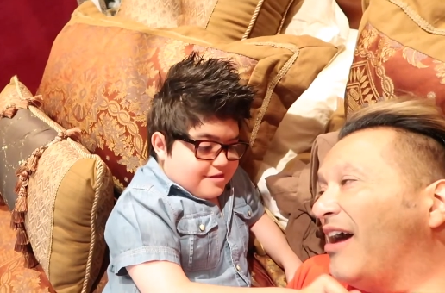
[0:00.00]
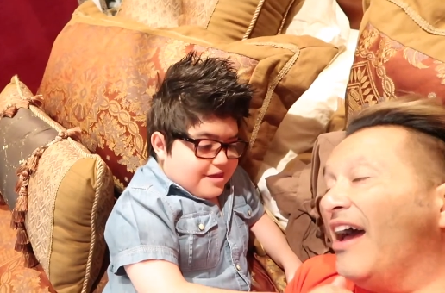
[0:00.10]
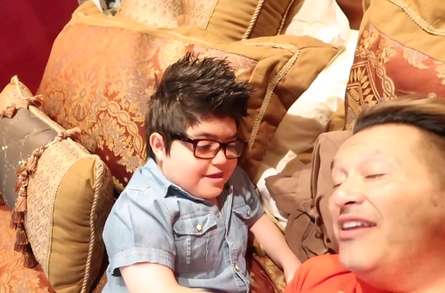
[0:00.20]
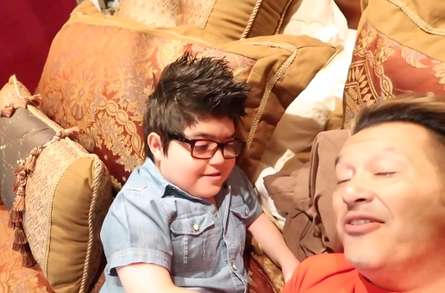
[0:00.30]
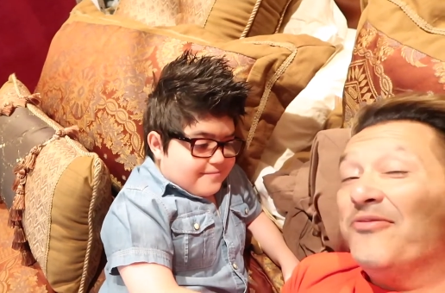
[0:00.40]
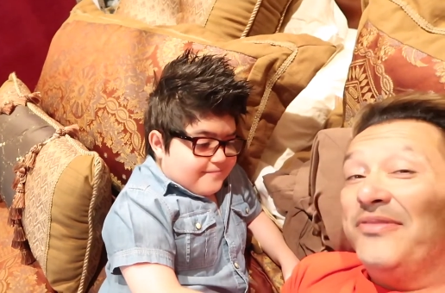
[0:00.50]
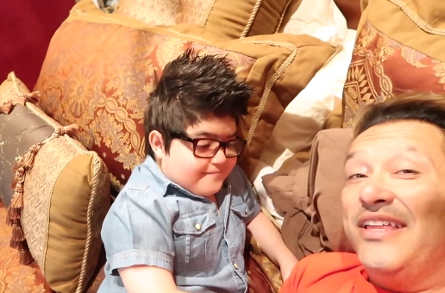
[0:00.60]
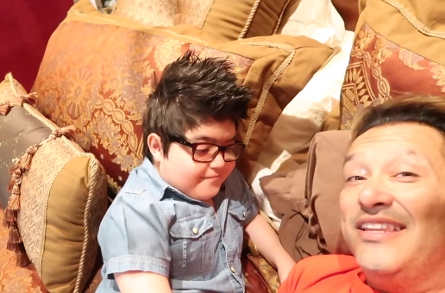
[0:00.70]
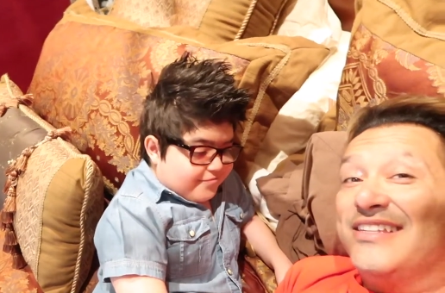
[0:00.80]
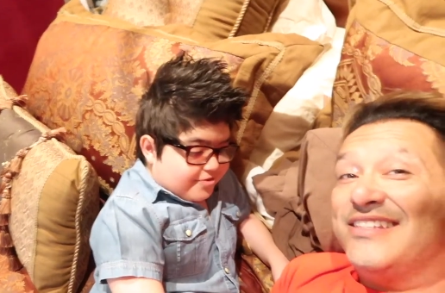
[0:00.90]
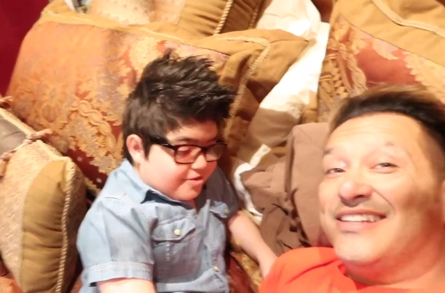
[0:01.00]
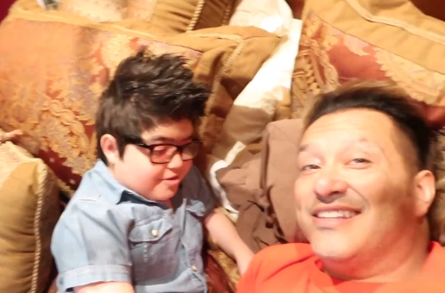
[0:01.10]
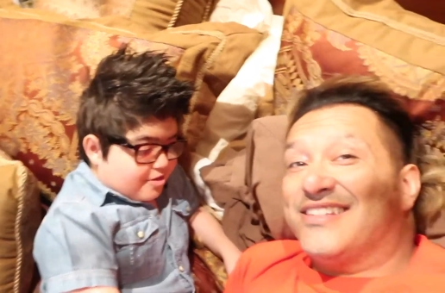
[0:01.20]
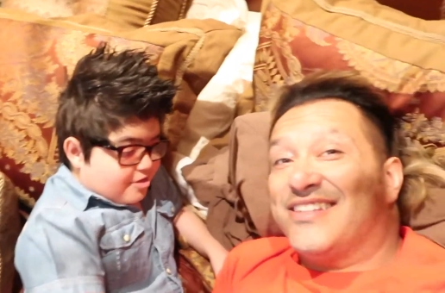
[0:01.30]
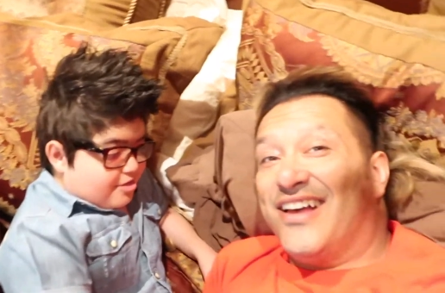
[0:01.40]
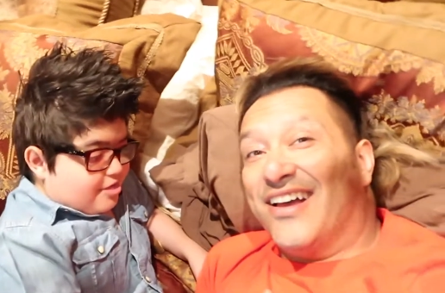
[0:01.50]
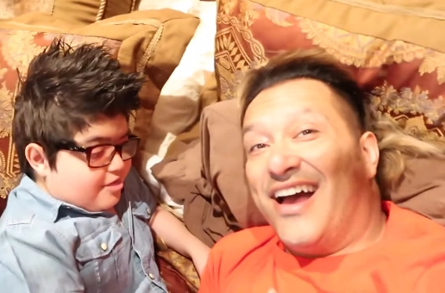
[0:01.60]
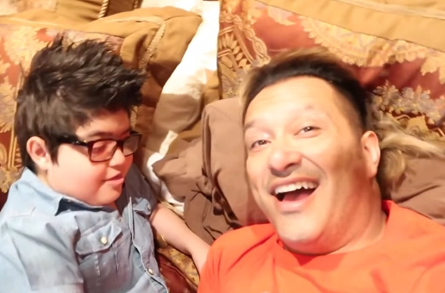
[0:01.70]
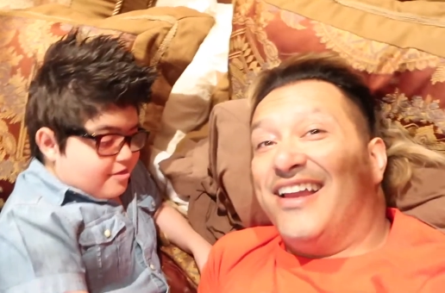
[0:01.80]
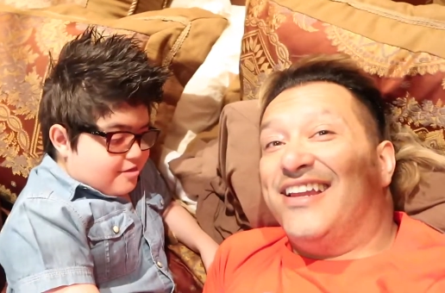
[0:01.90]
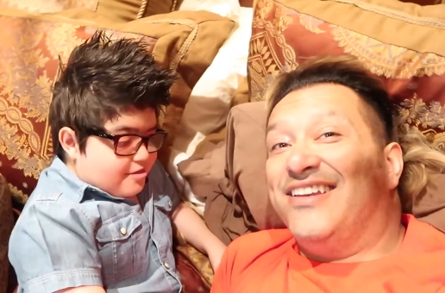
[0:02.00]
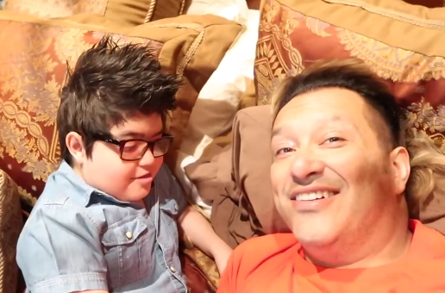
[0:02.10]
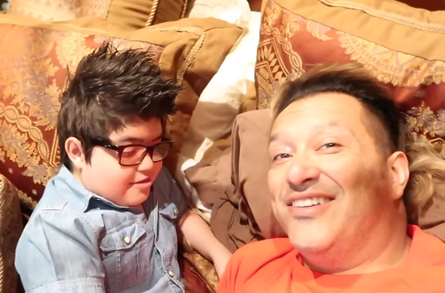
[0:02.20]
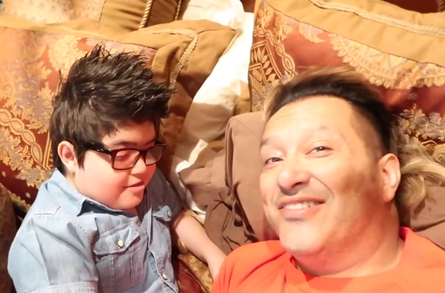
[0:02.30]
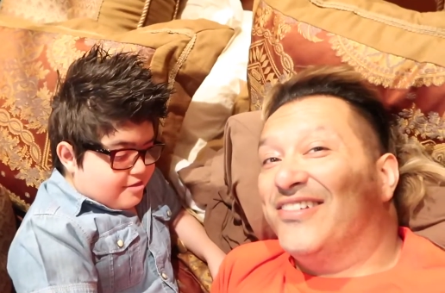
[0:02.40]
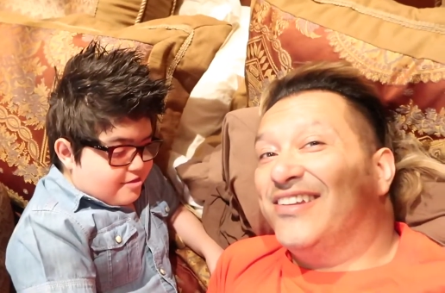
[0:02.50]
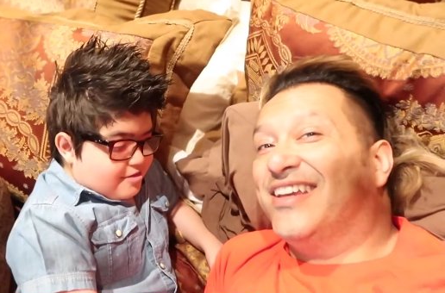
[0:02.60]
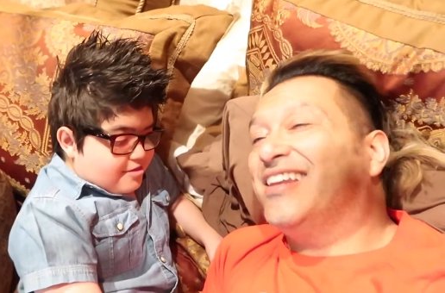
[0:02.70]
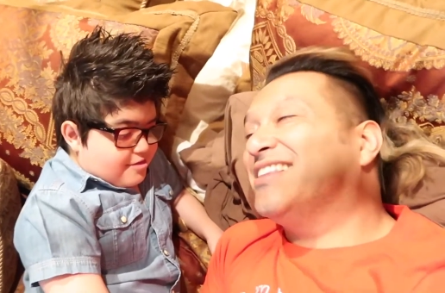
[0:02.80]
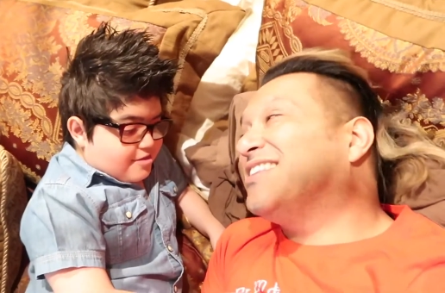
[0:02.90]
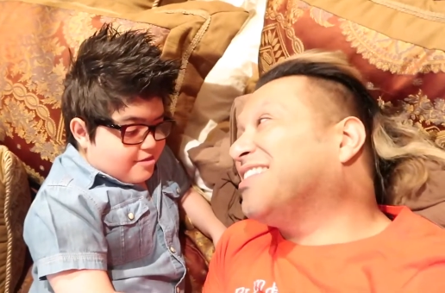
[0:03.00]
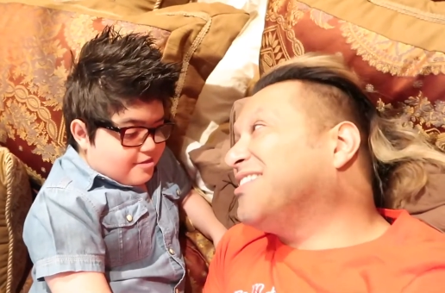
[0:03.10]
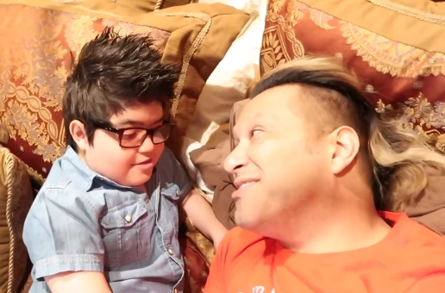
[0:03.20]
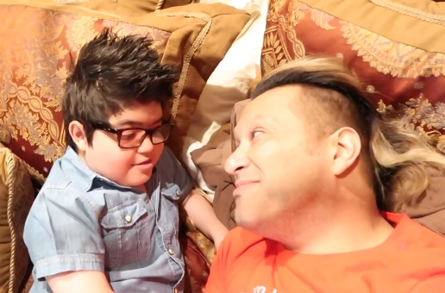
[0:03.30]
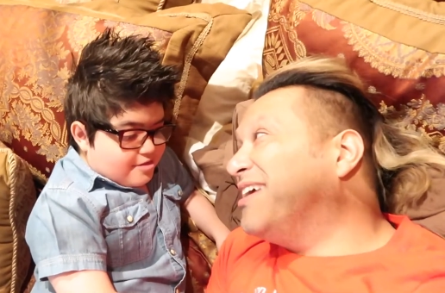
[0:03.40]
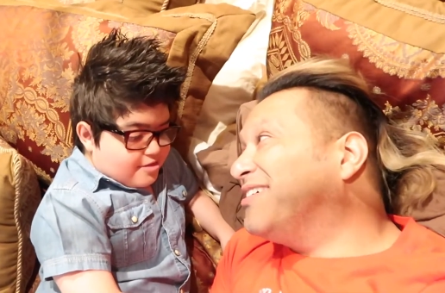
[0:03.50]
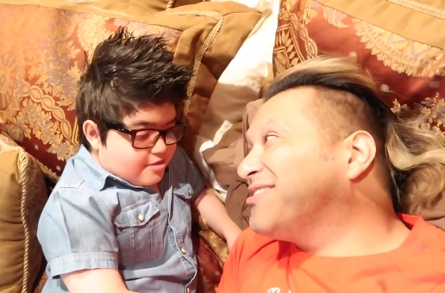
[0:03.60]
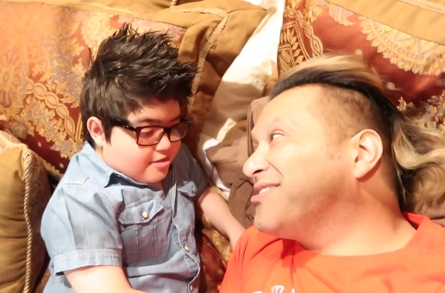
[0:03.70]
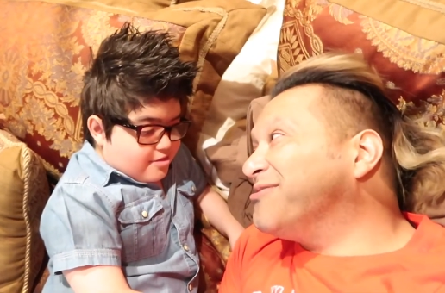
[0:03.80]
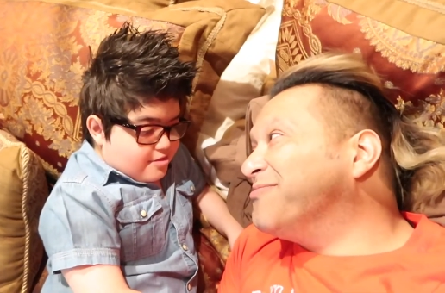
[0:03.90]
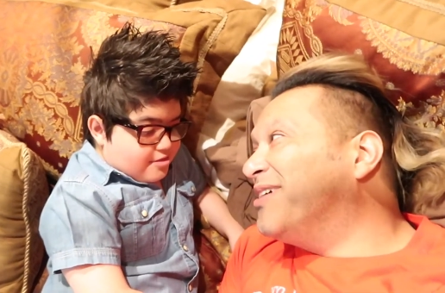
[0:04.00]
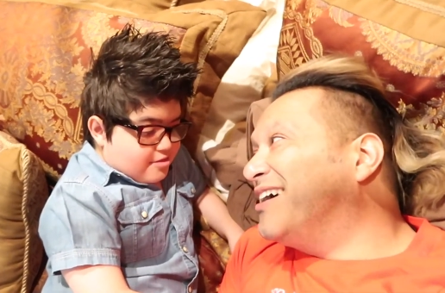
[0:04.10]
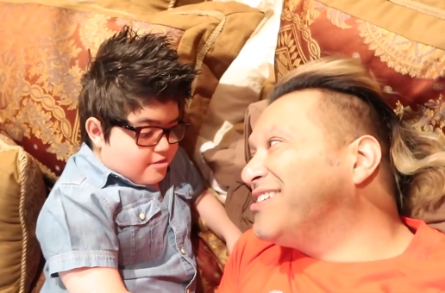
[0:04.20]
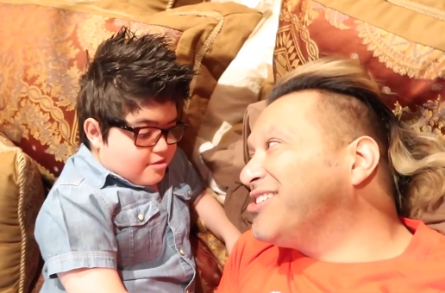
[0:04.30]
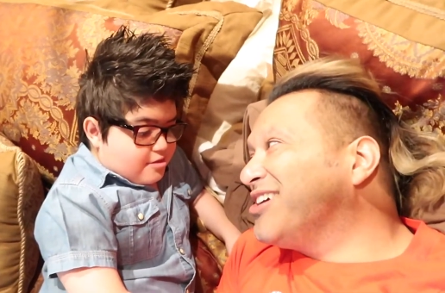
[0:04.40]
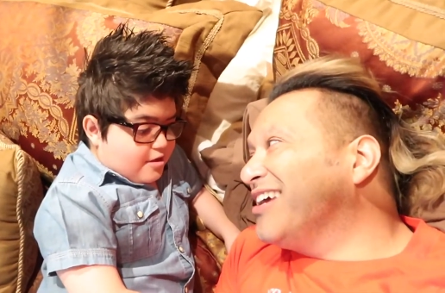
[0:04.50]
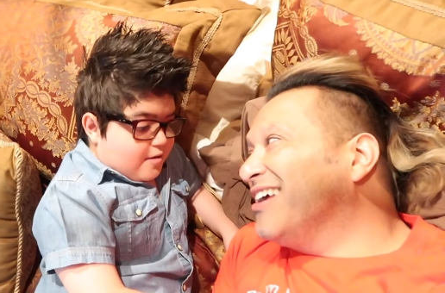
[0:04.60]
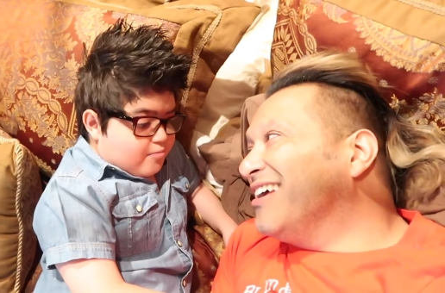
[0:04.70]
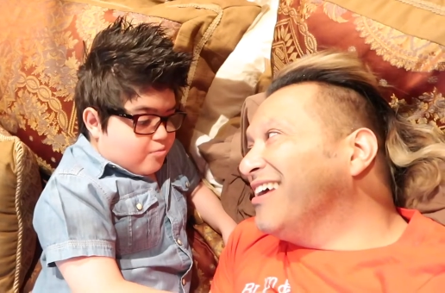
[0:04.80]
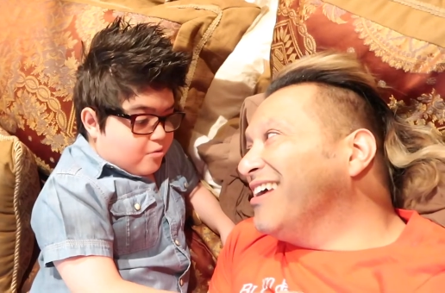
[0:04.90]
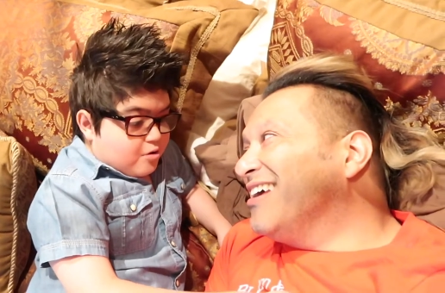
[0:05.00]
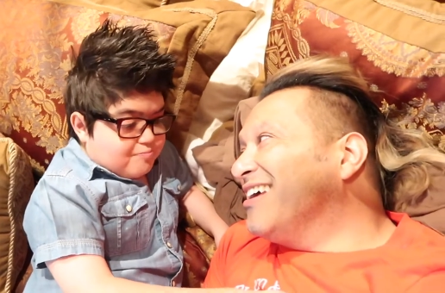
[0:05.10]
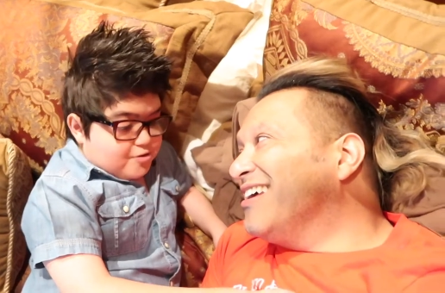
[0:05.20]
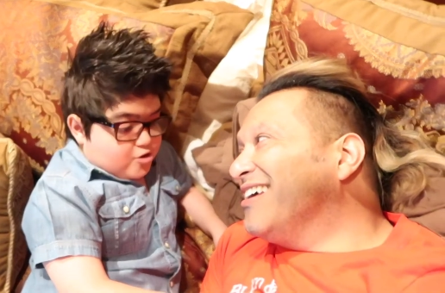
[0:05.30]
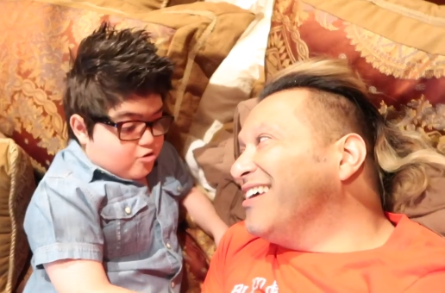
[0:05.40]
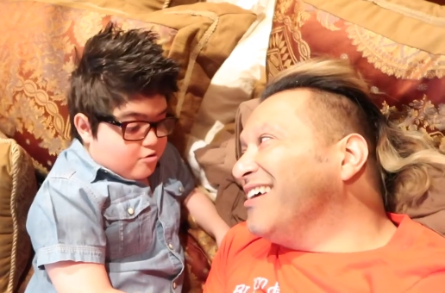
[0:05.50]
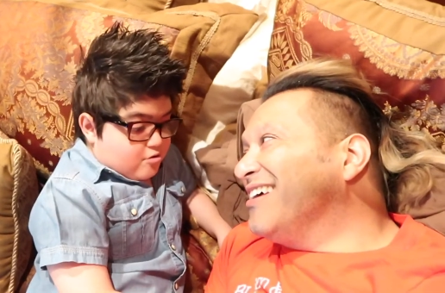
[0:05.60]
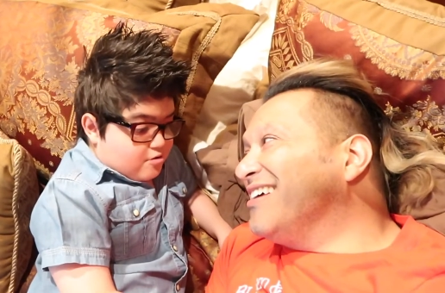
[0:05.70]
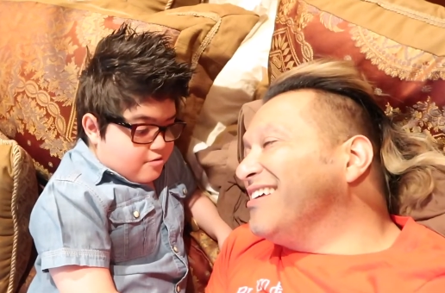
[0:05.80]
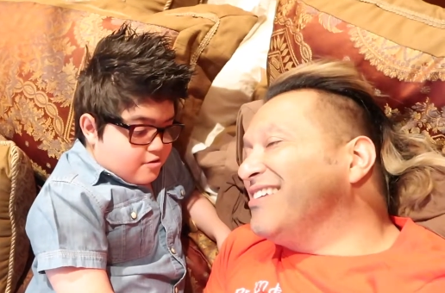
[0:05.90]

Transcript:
Speaker 1: I normally listen to the song. I didn't know you were looking at the thumbnail so much.
Speaker 2: What picture?